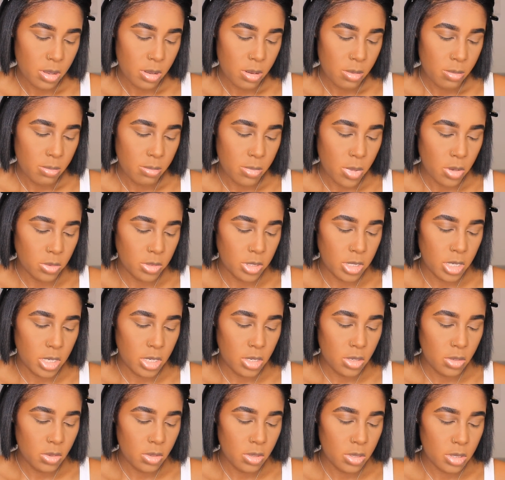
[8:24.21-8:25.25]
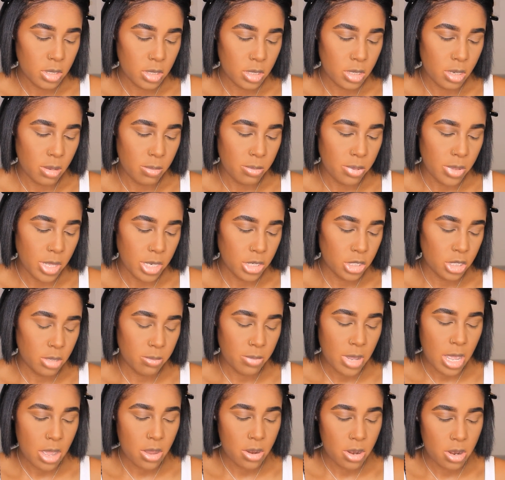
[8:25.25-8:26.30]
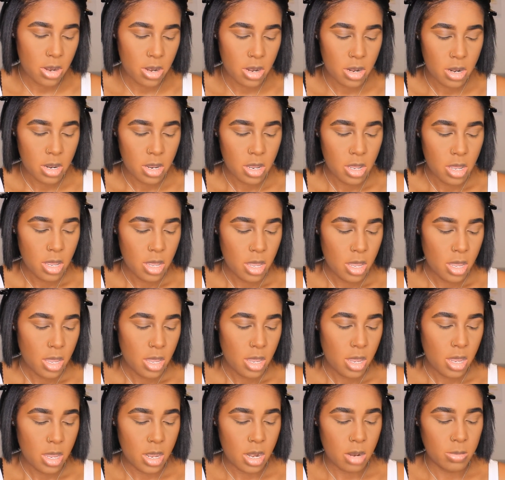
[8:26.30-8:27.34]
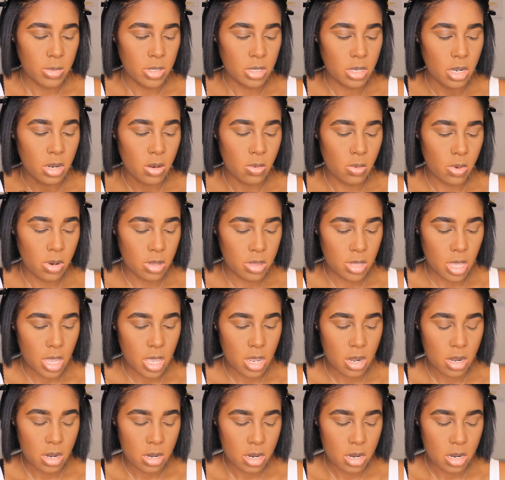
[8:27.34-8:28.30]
multi-use complexion powder, and I'm just going to work that